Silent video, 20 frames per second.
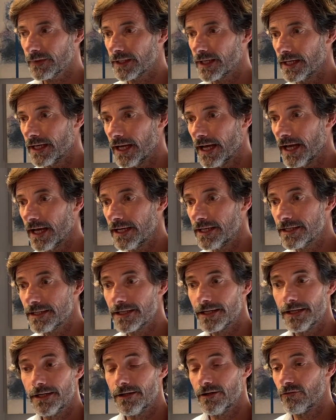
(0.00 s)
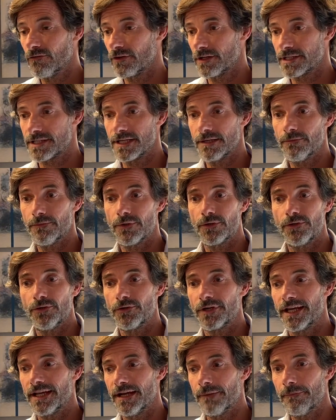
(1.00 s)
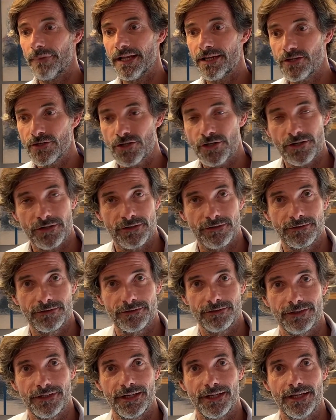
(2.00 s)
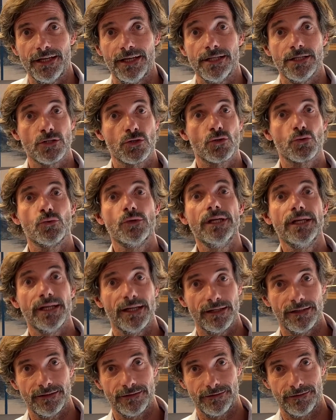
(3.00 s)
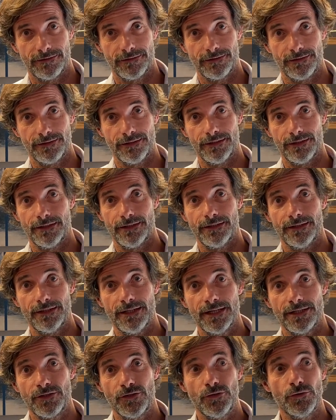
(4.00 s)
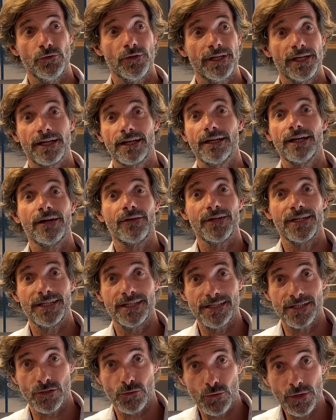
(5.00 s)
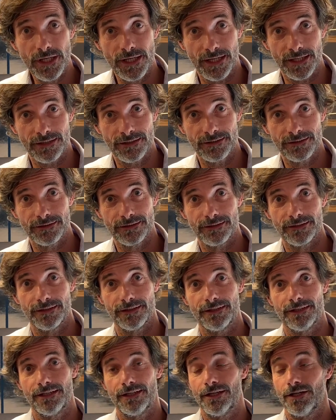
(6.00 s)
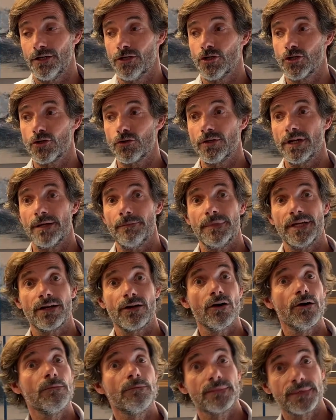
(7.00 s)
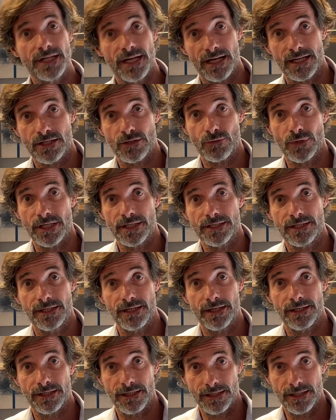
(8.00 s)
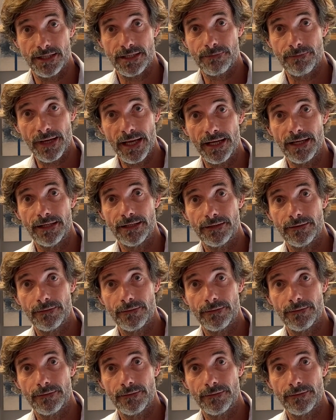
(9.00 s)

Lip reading: and for example you get a pension in Sweden that you declare it in Sweden. Should I become tax resident in Spain?